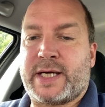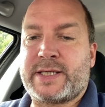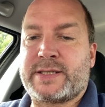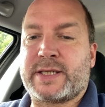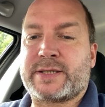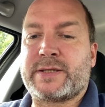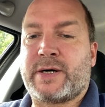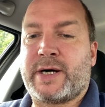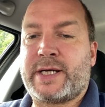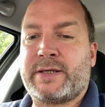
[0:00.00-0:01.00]

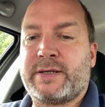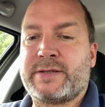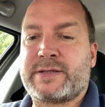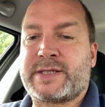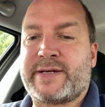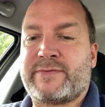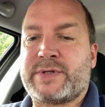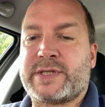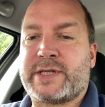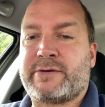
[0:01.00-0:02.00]

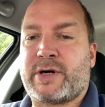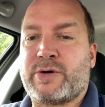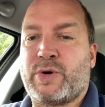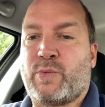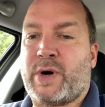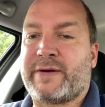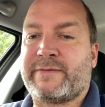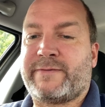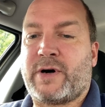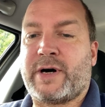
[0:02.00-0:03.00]

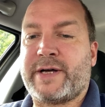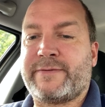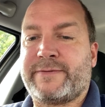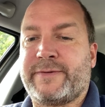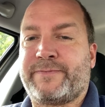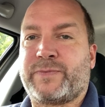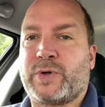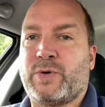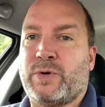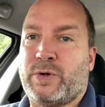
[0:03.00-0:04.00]
8697015,
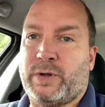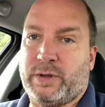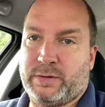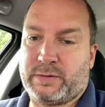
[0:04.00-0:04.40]
or